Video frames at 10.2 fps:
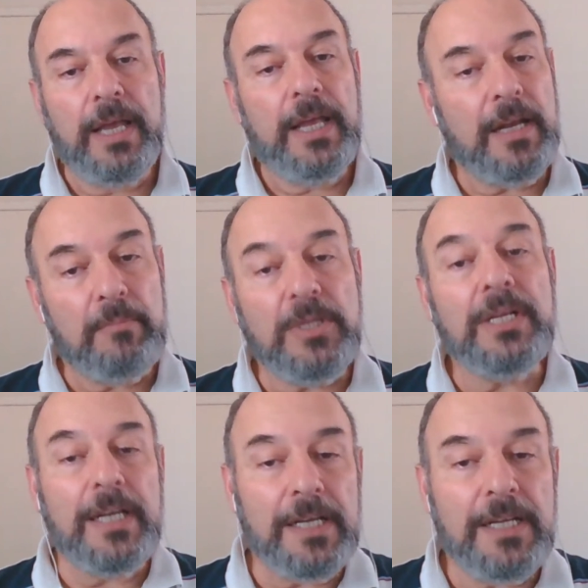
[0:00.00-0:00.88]
And I'm
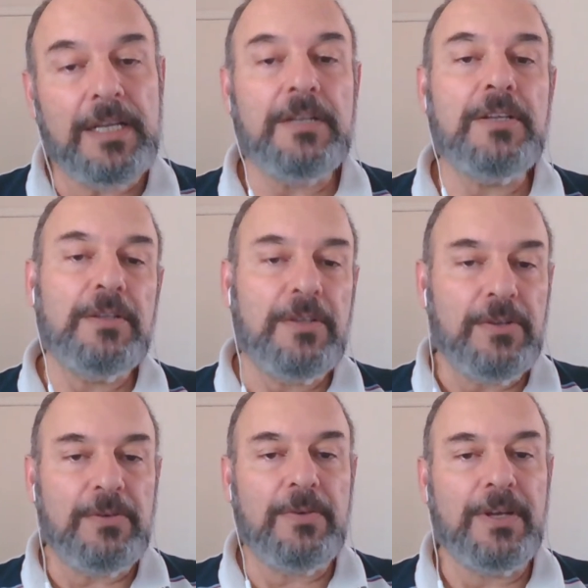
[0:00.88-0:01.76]
delighted
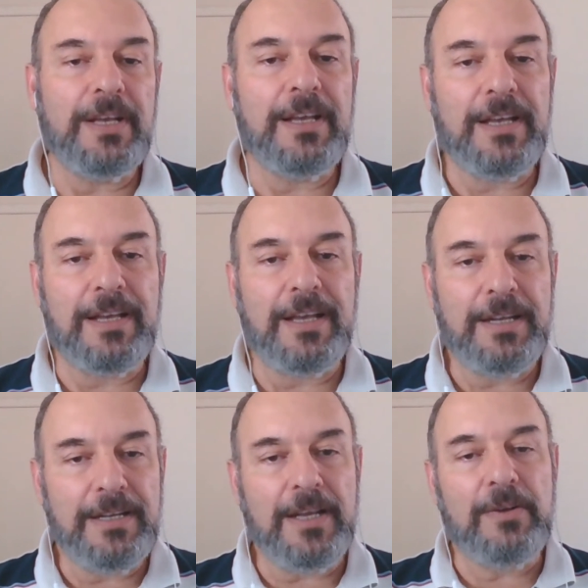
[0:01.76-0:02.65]
to
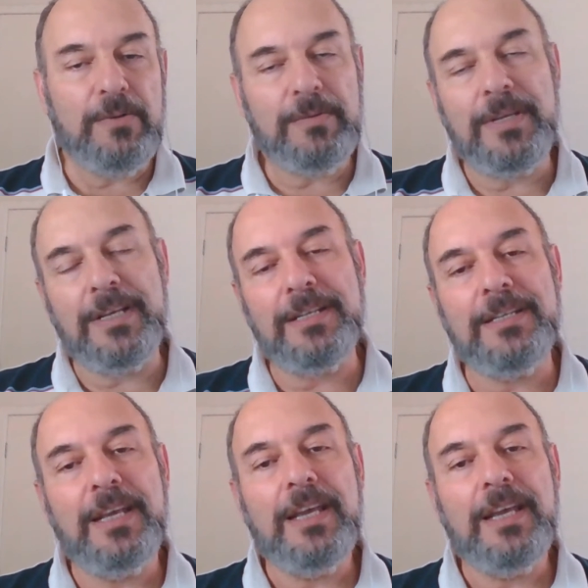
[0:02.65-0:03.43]
know that